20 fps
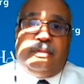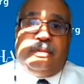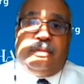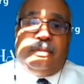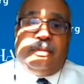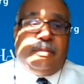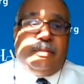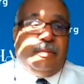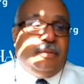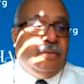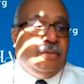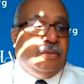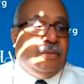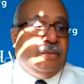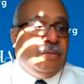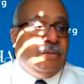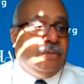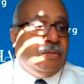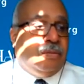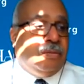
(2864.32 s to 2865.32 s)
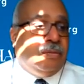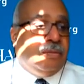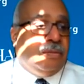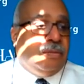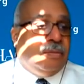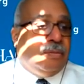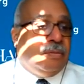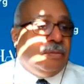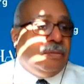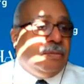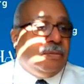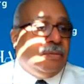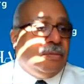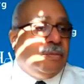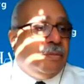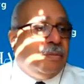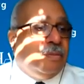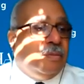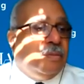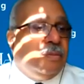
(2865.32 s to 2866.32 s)

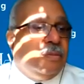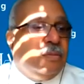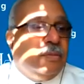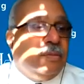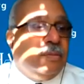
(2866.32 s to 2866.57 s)
(silent)